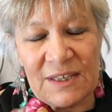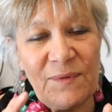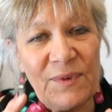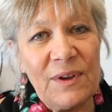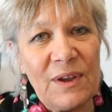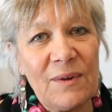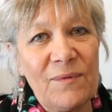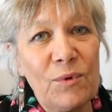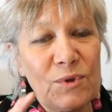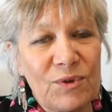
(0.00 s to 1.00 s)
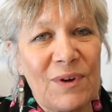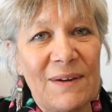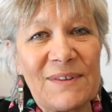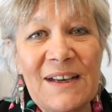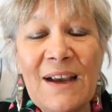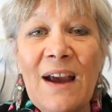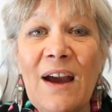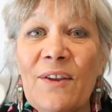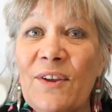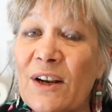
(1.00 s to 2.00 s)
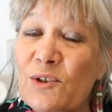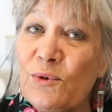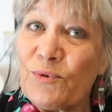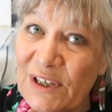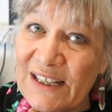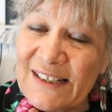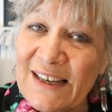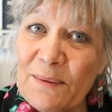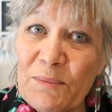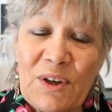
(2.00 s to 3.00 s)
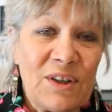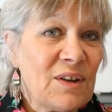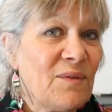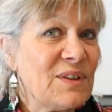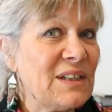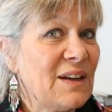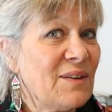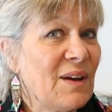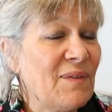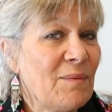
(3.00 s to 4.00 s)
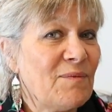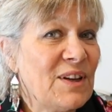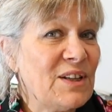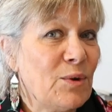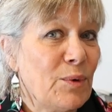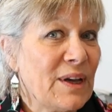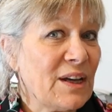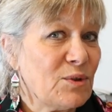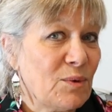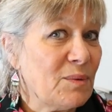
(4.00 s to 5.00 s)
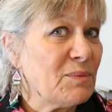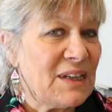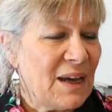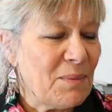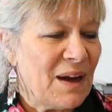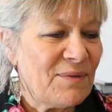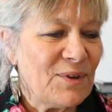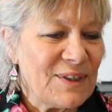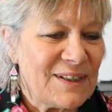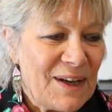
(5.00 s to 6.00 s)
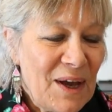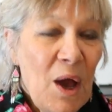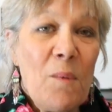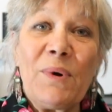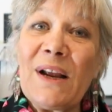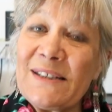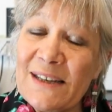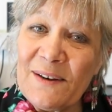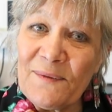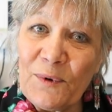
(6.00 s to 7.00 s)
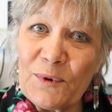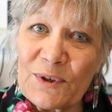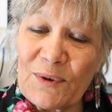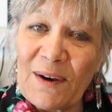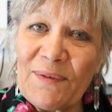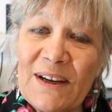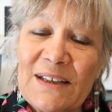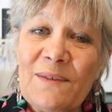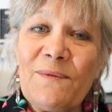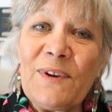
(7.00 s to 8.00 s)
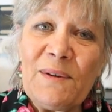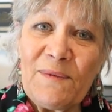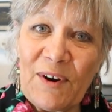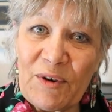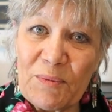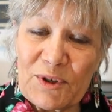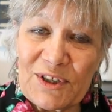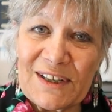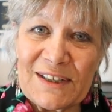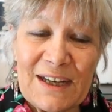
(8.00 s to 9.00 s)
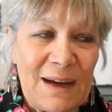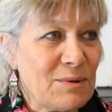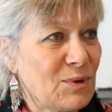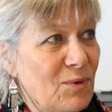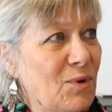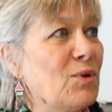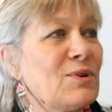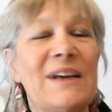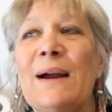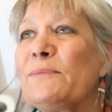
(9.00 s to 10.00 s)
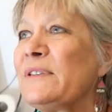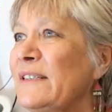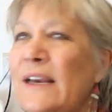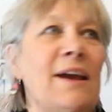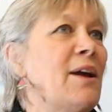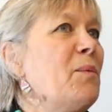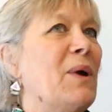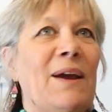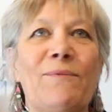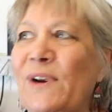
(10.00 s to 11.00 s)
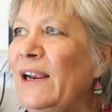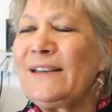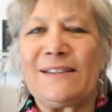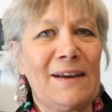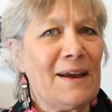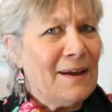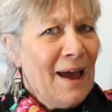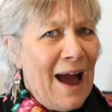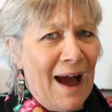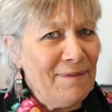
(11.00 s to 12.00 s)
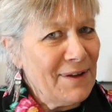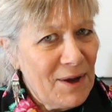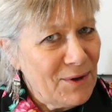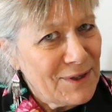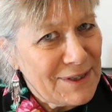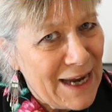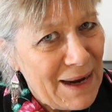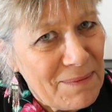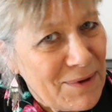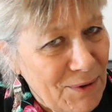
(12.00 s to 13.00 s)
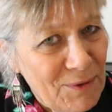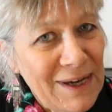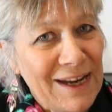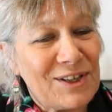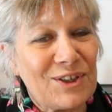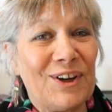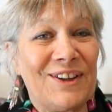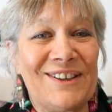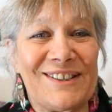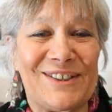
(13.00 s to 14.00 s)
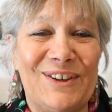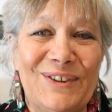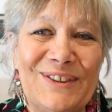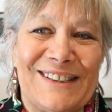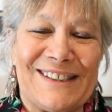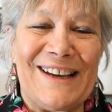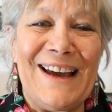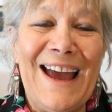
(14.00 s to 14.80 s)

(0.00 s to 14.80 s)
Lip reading: the photographs, that I don't really sing, because obviously if I'm videoing I don't want them to hear my voice. But I didn't photograph and I didn't film very much this time, so of course I'm singing away, really singing, having a good time, thoroughly enjoying the songs.